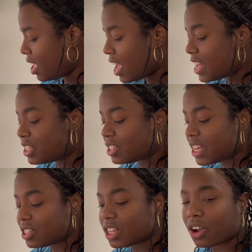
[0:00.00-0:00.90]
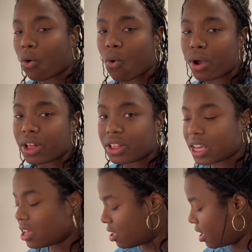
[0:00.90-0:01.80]
It just tastes like
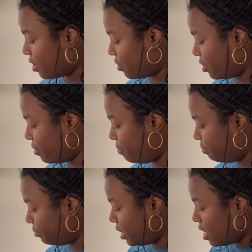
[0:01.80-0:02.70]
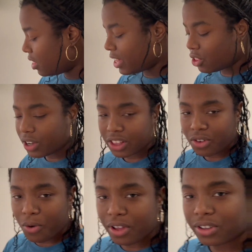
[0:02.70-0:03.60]
oily. I don't know. Like, look at the oil